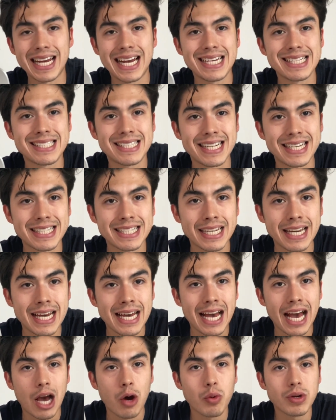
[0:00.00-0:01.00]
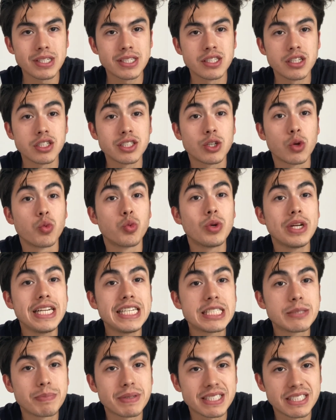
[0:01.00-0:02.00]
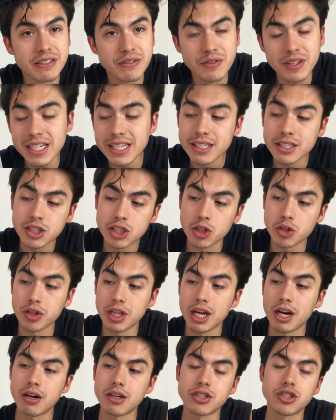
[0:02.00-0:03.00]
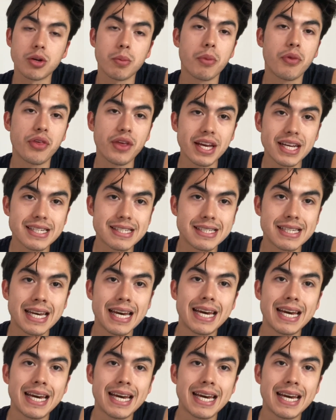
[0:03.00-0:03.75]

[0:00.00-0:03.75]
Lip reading: I said I was not really specific. So there are some things